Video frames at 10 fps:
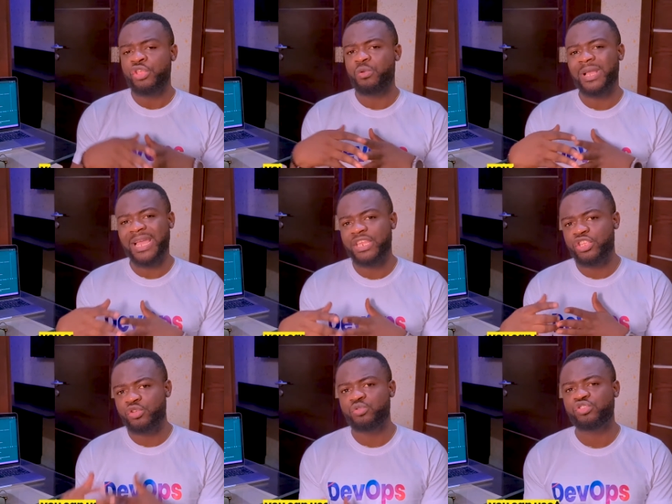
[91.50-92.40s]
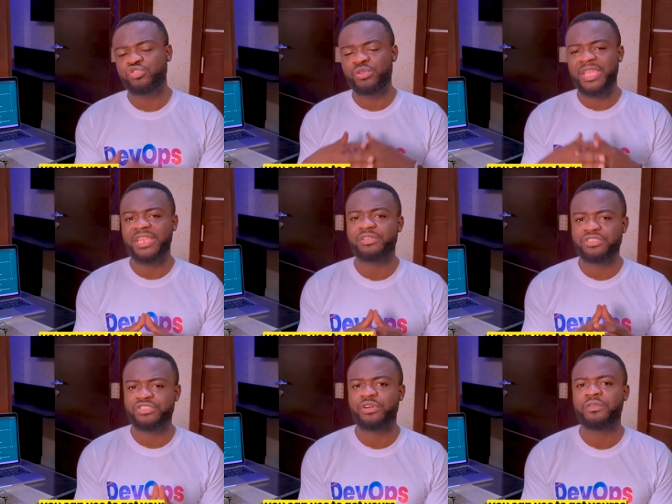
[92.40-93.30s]
you can use to get
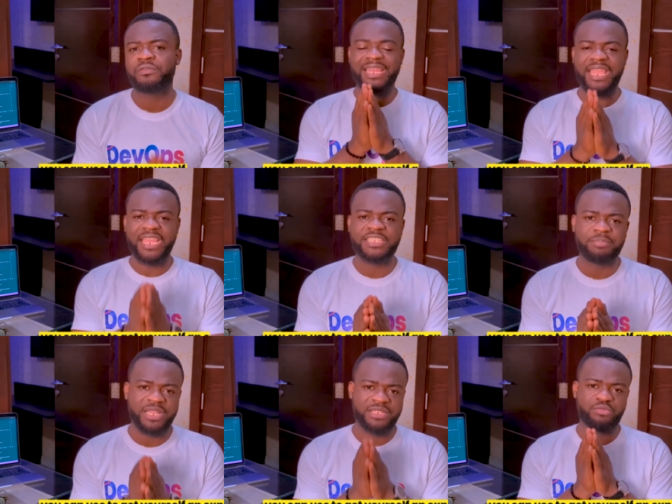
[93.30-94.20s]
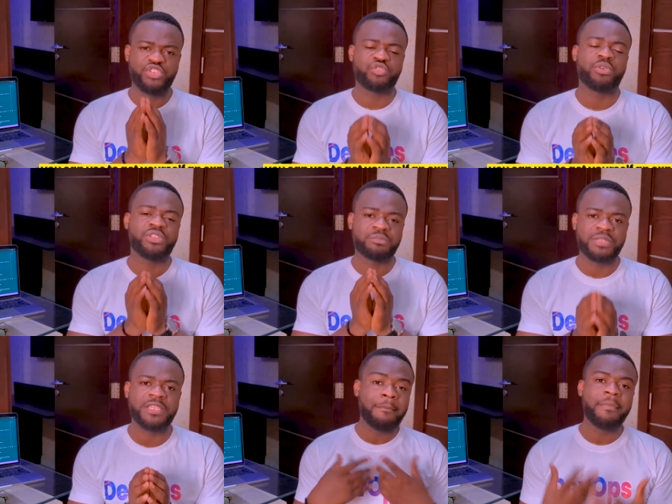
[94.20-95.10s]
yourself an expert which you want to
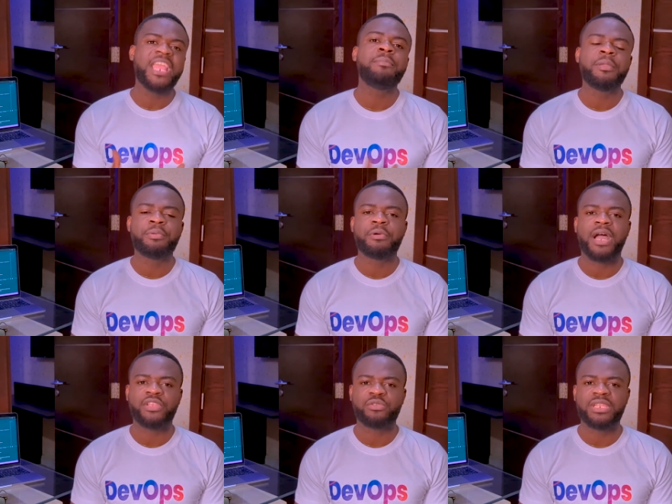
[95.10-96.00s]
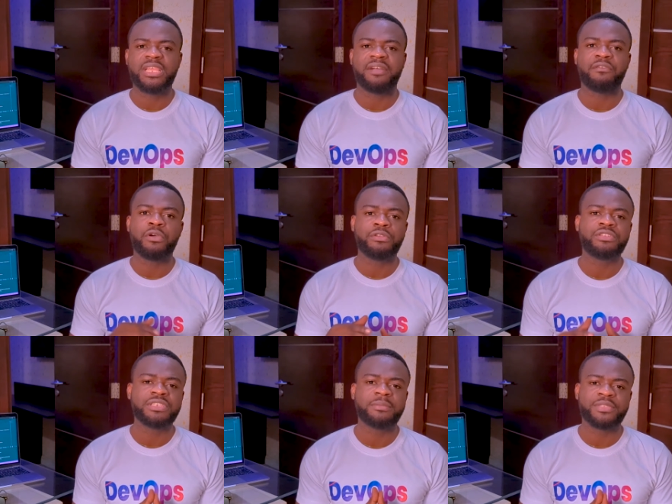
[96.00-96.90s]
be. Many people actually have
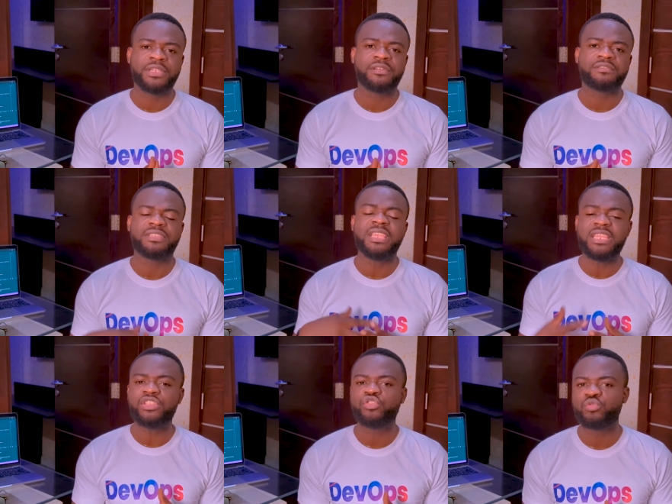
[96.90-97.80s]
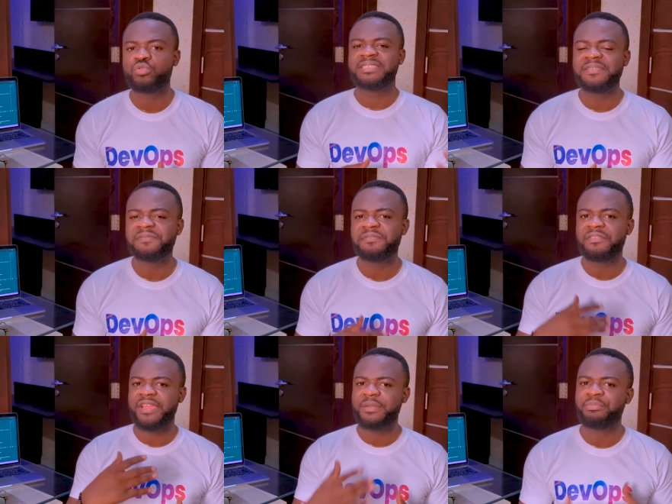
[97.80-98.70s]
gotten themselves into
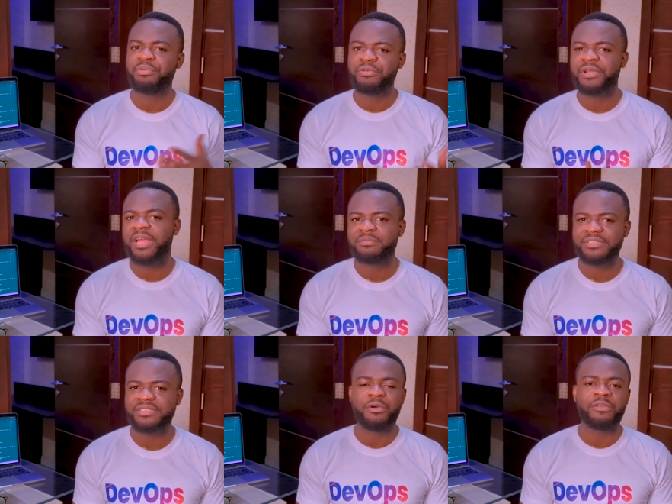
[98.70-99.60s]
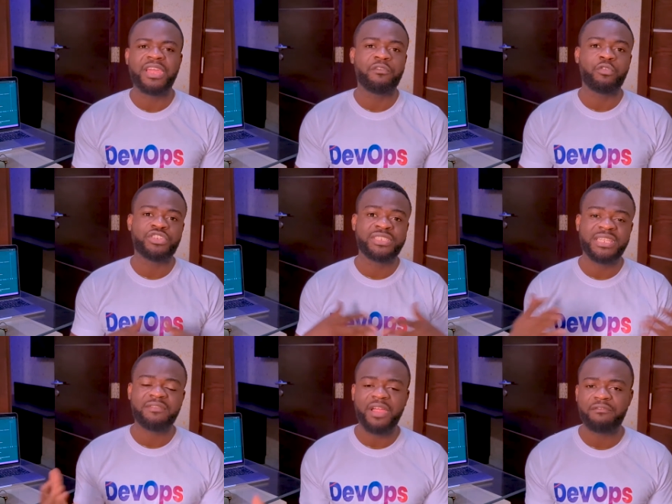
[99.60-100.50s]
different programs, or they've watched
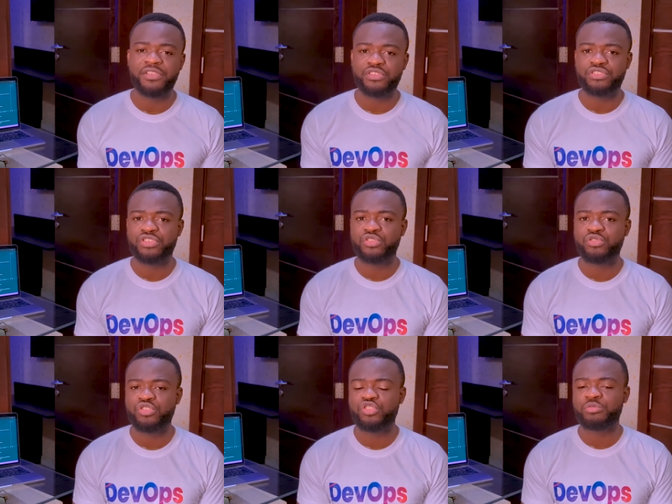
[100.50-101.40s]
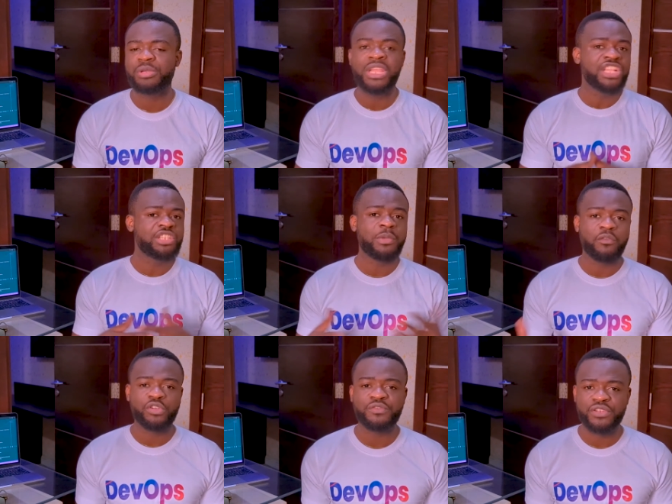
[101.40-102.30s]
several videos on YouTube, some
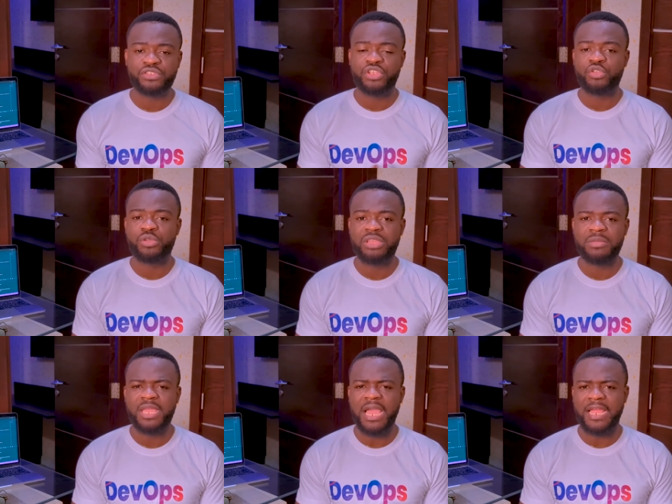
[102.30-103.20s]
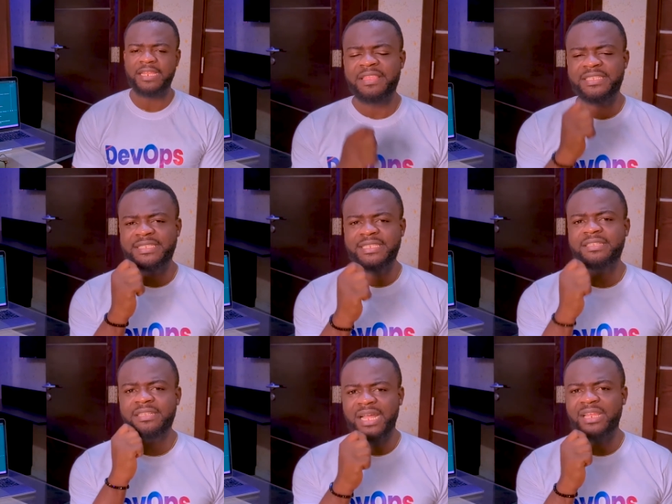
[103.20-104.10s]
have watched videos on Udemy, and they
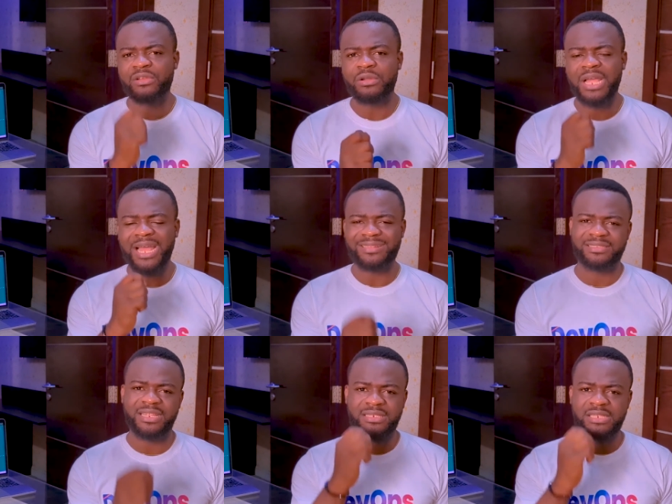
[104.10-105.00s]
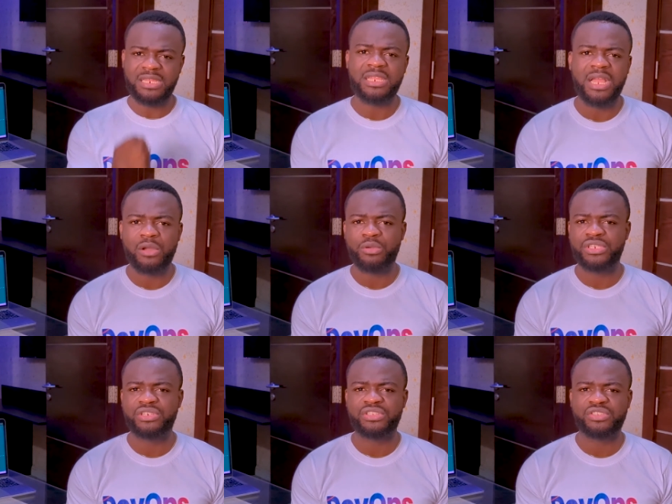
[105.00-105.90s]
still cannot answer technical
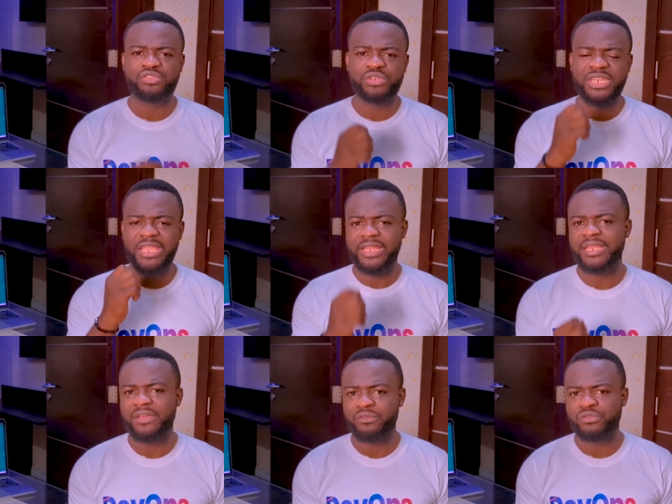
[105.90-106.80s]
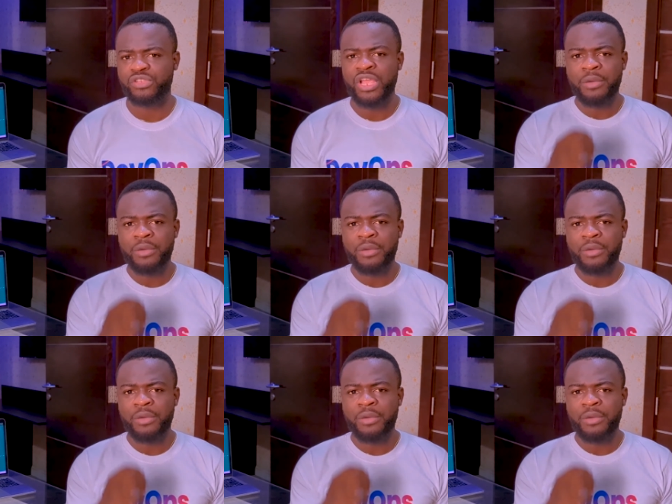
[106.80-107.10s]
questions during interviews.